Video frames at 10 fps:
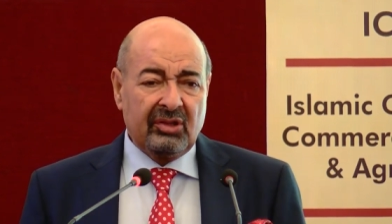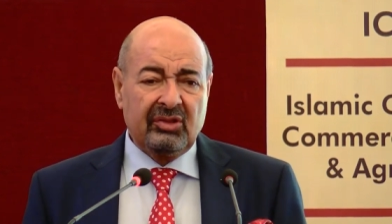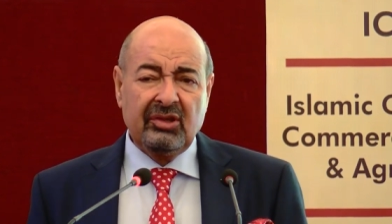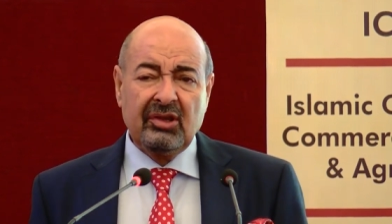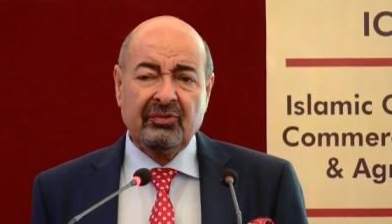
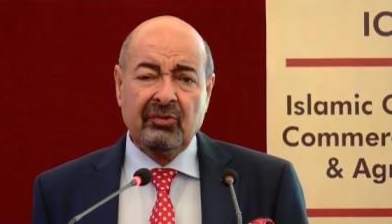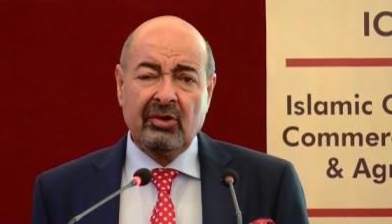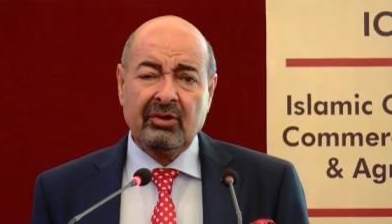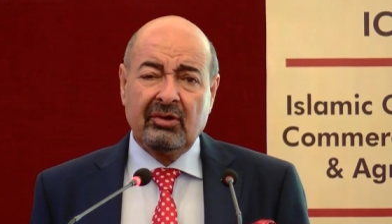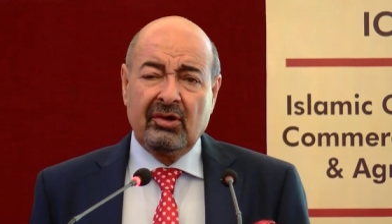
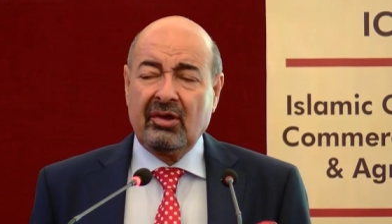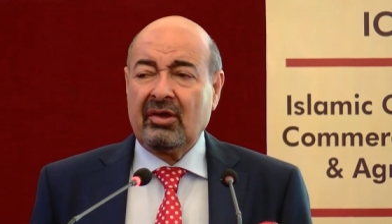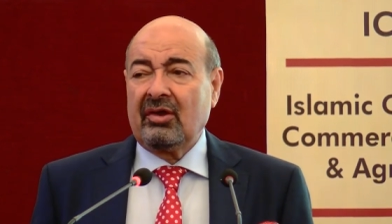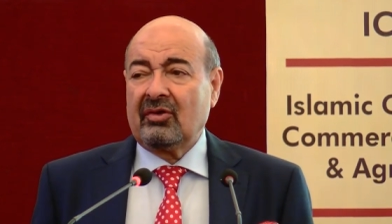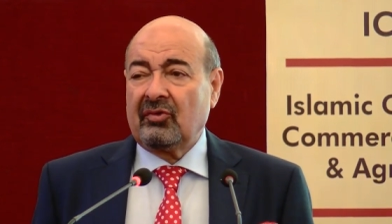Therefore,
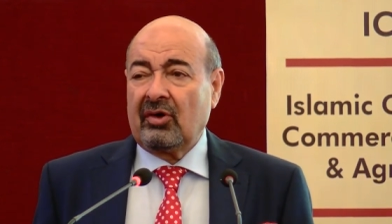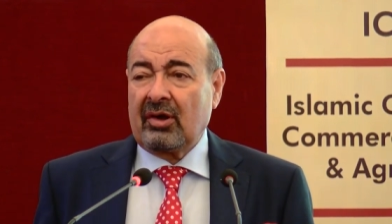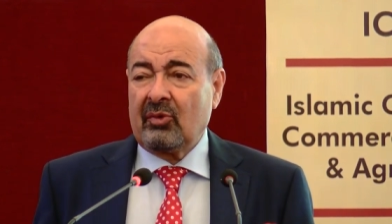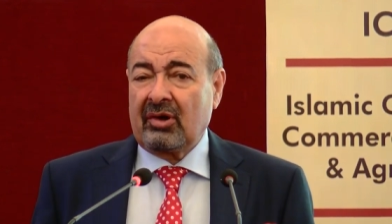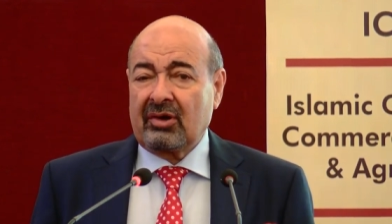for
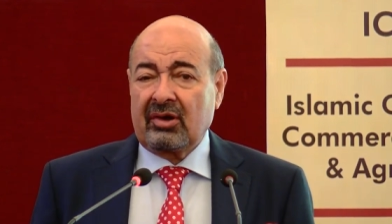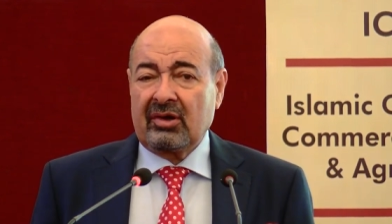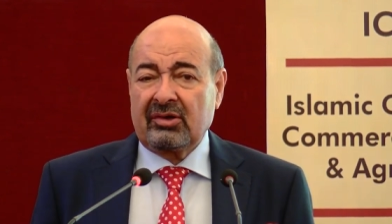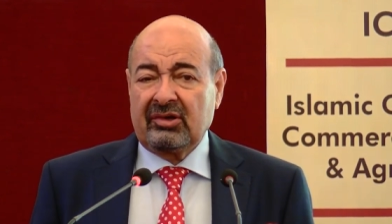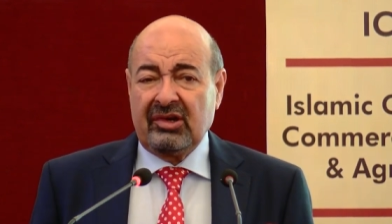our
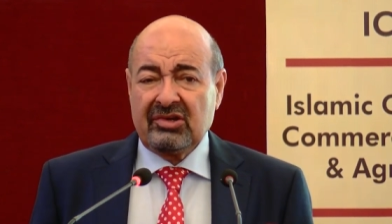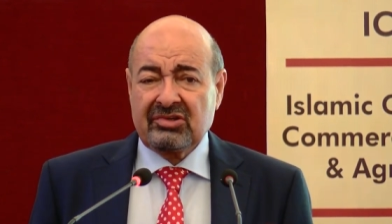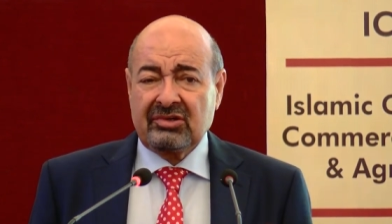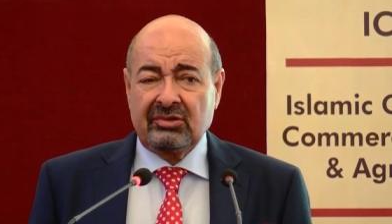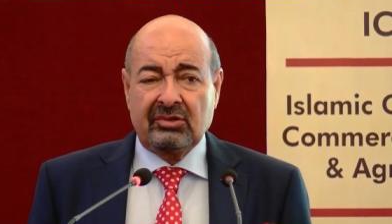uh,
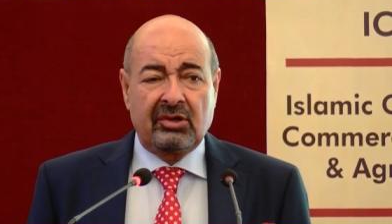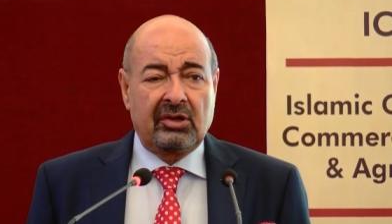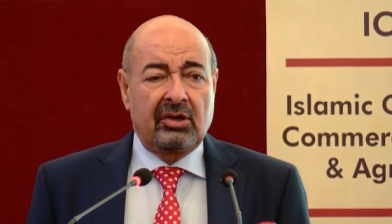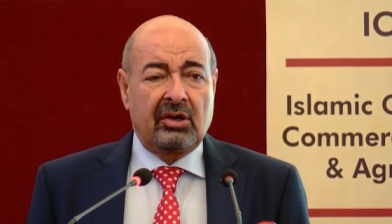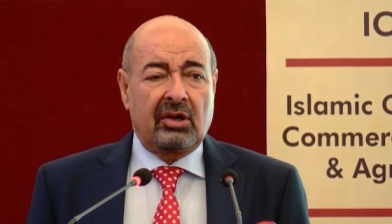nation
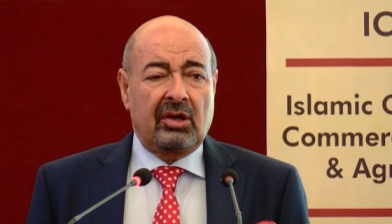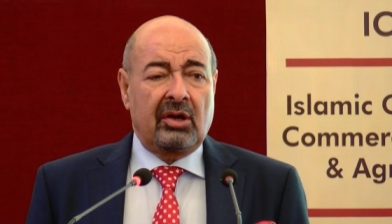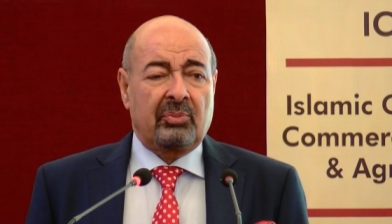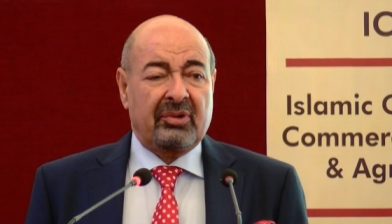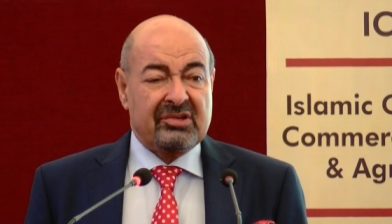
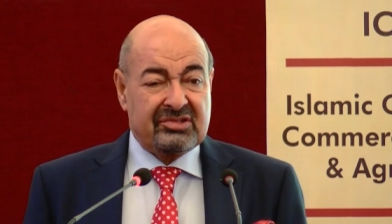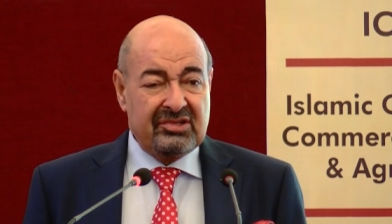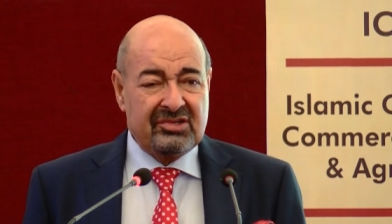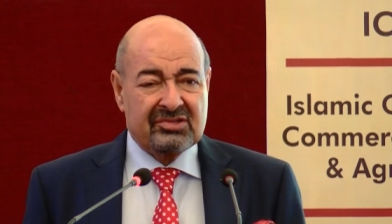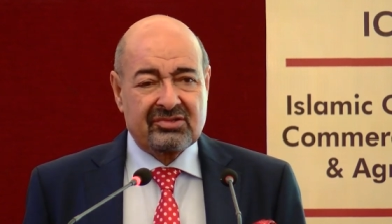uh,
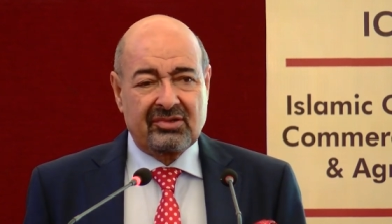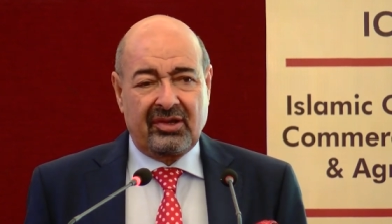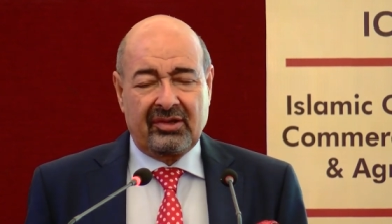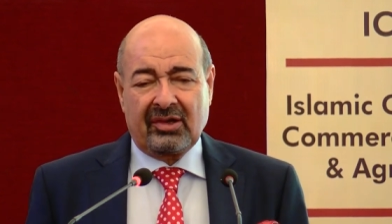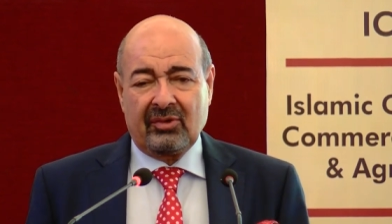prestige
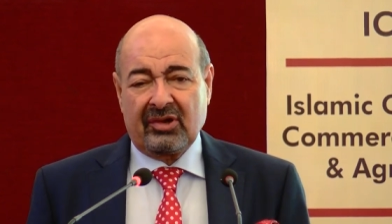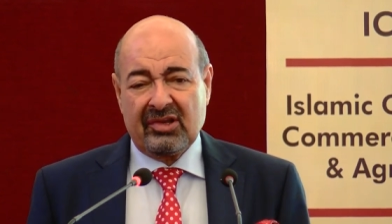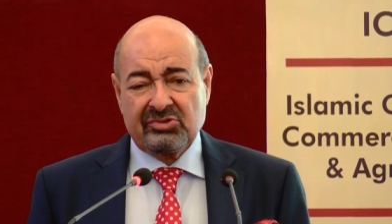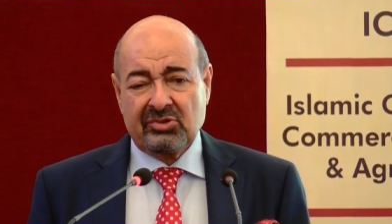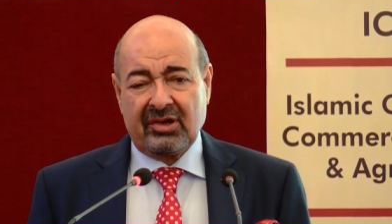and our
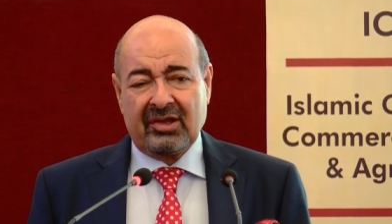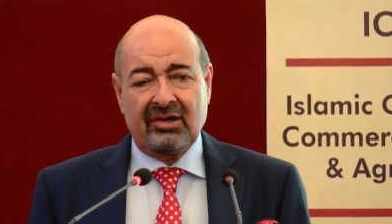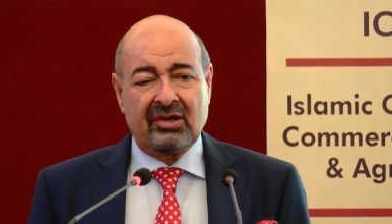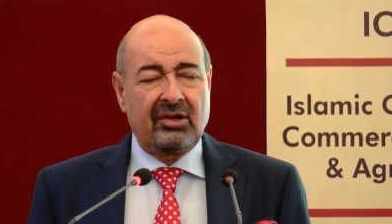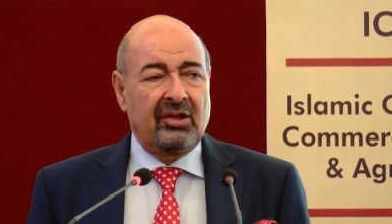historical